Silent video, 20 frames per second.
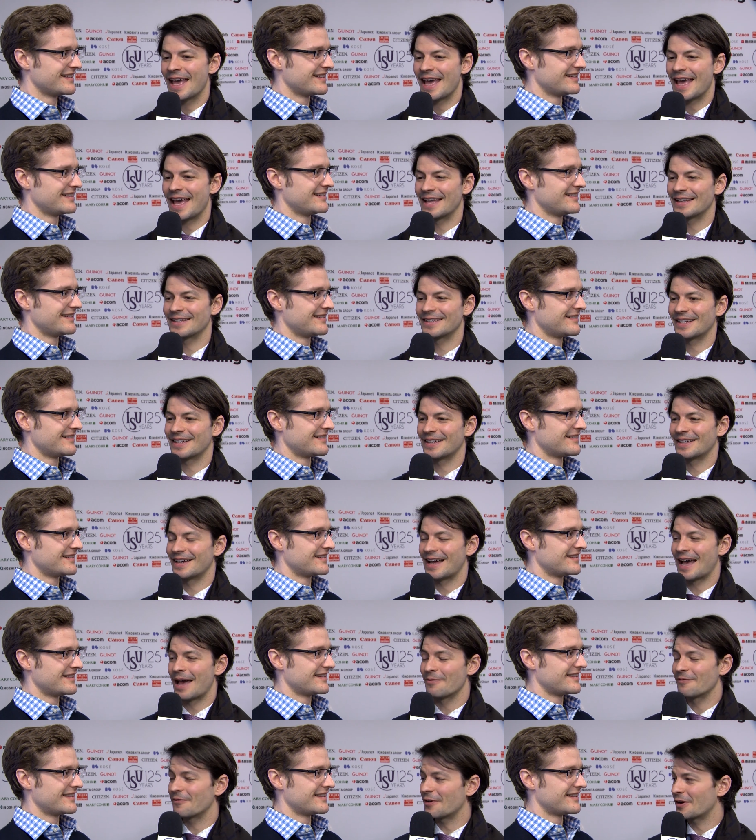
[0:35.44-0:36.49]
Speaker 1: and uh,
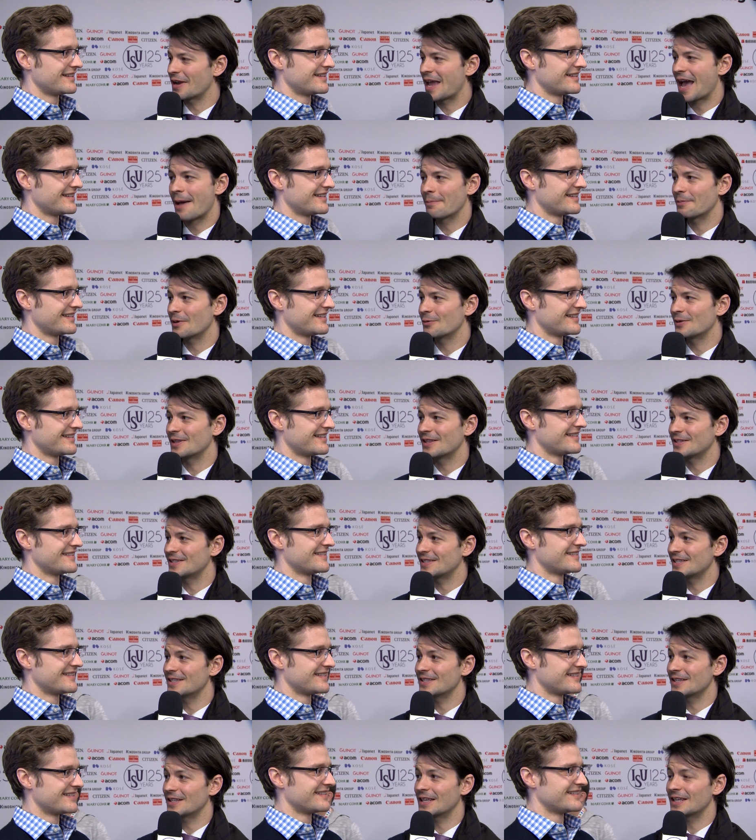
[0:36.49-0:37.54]
I'm very happy with the
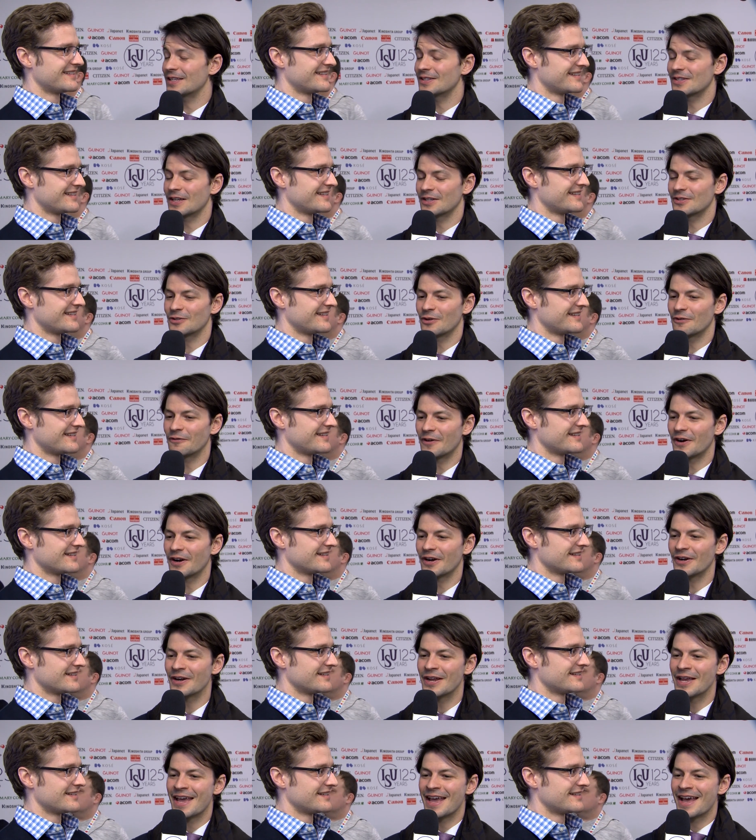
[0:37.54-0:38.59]
season he's done so far.
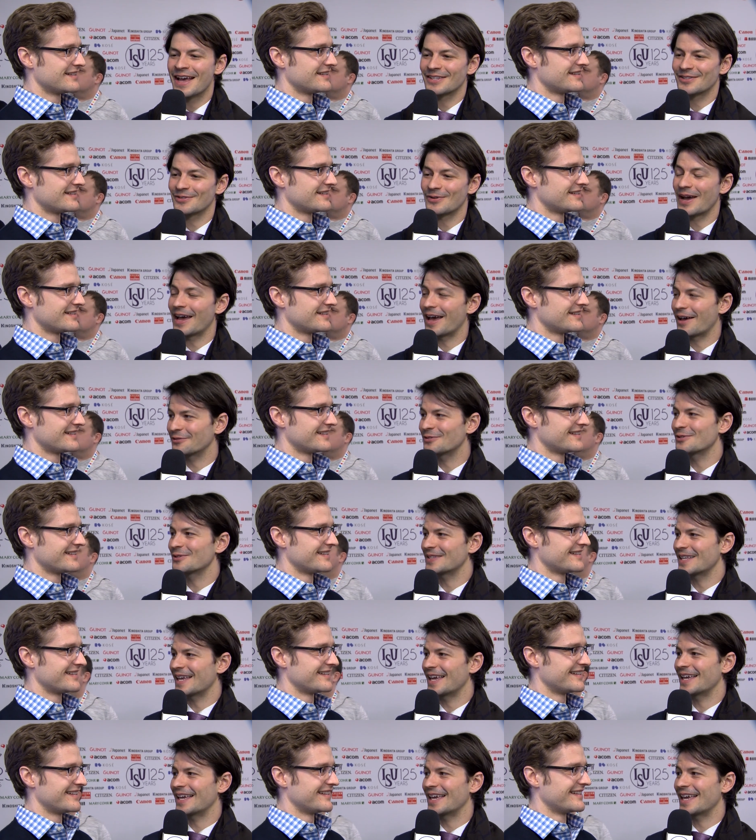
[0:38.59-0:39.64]
So I have to
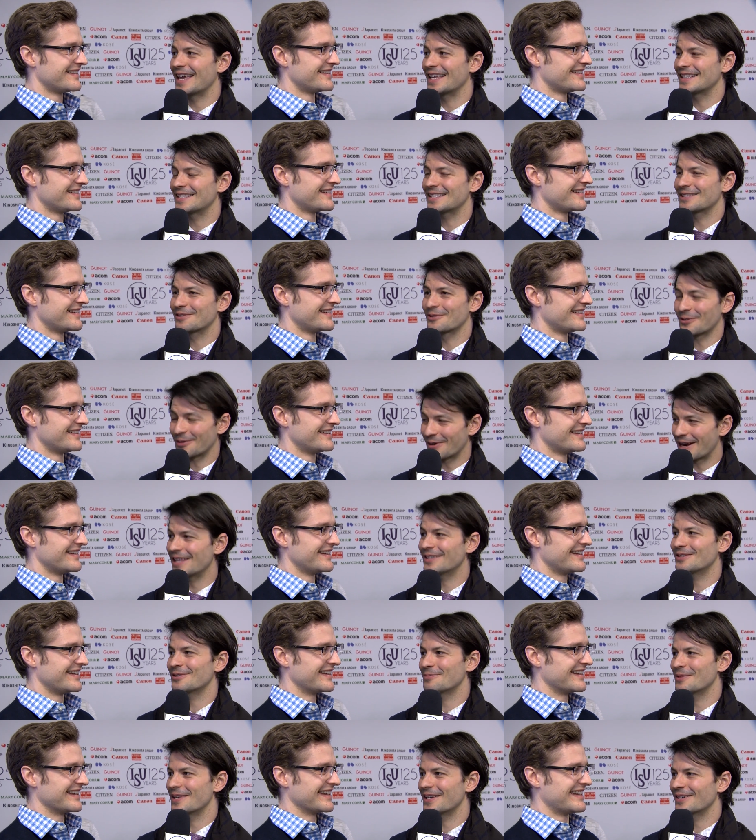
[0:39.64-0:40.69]
say it's great to
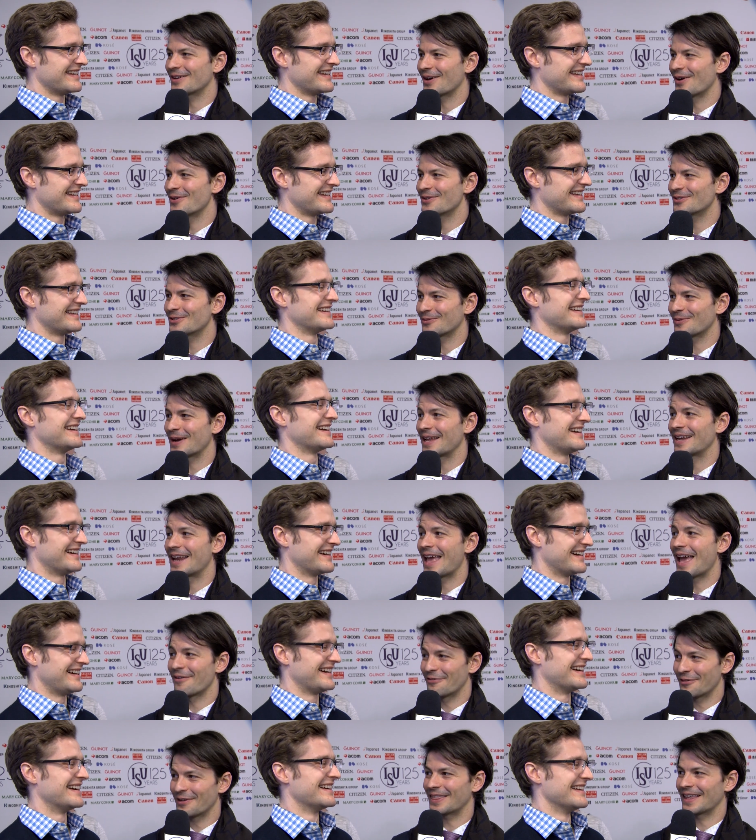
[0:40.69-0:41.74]
be a coach
Speaker 2: when
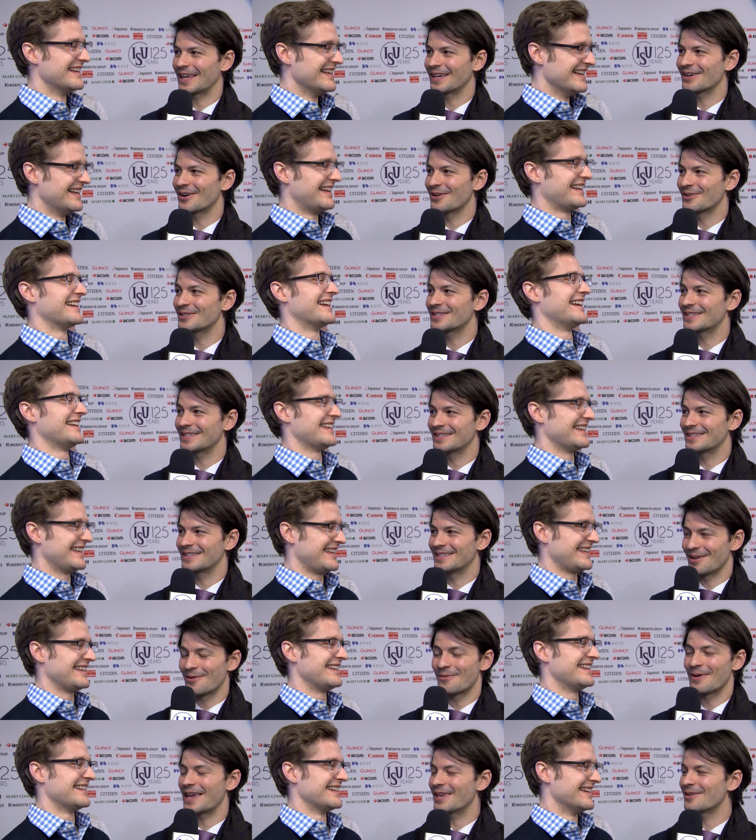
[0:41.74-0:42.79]
everything goes the
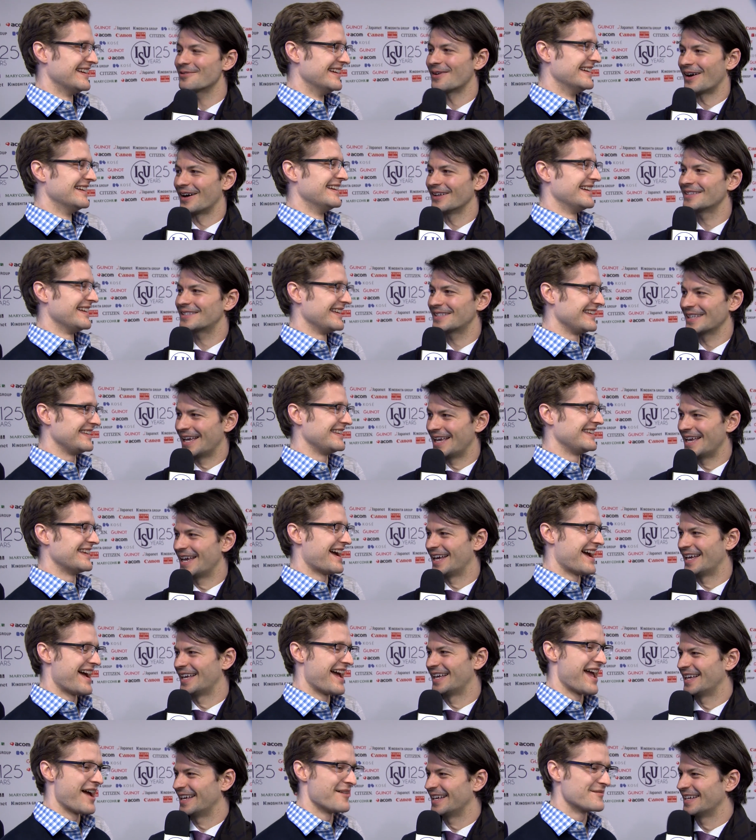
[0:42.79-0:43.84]
way you want. Yeah,
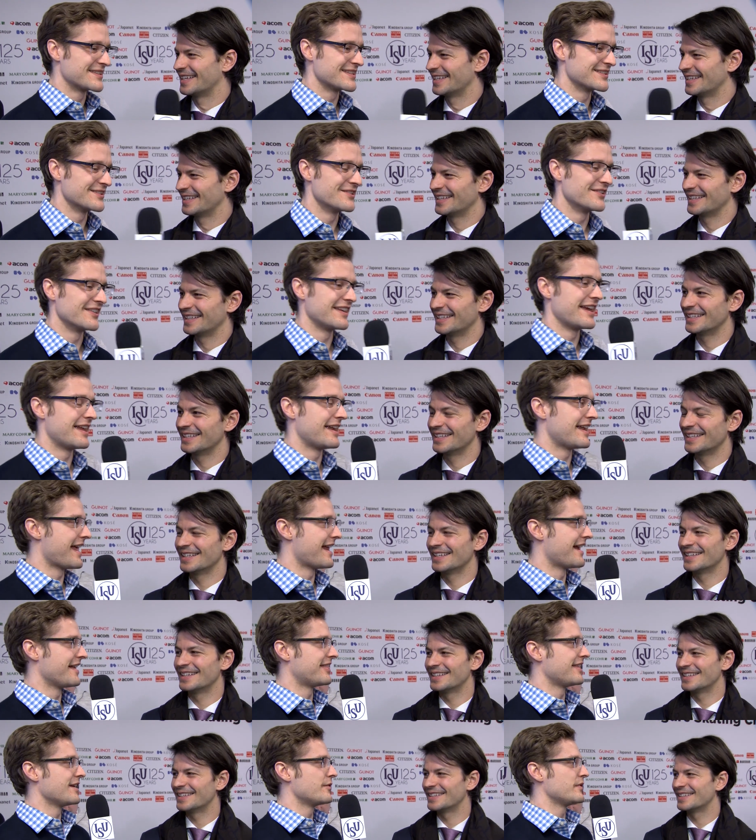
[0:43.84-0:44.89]
absolutely. And, and I
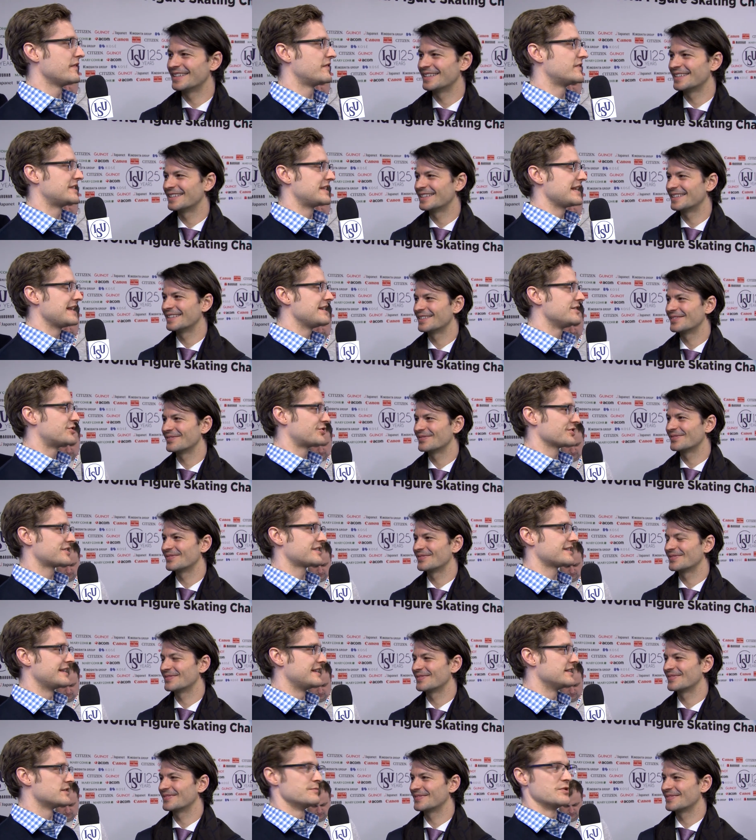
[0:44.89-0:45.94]
think we've seen just
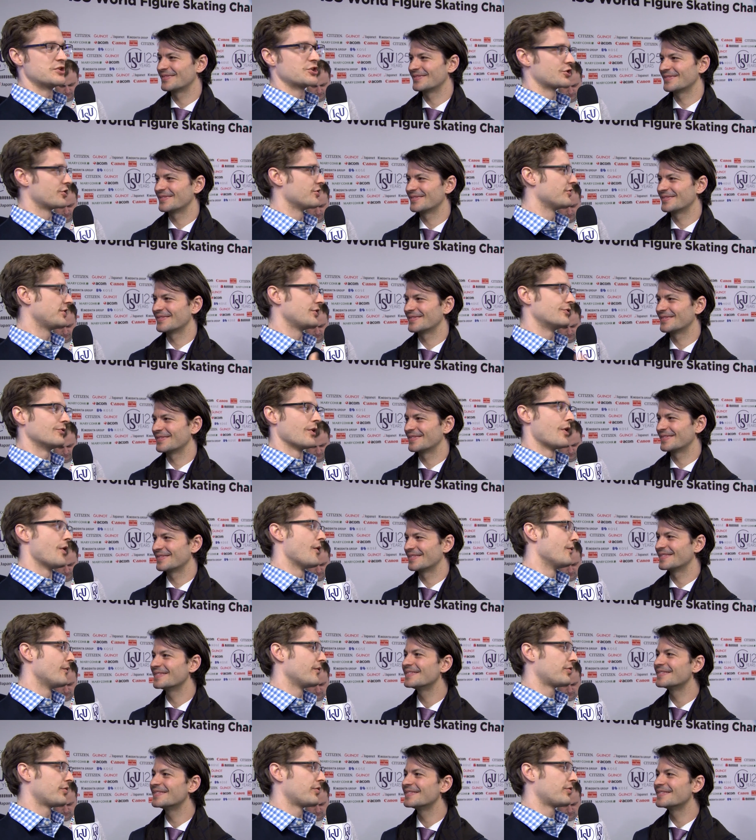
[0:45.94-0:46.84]
his maturity grow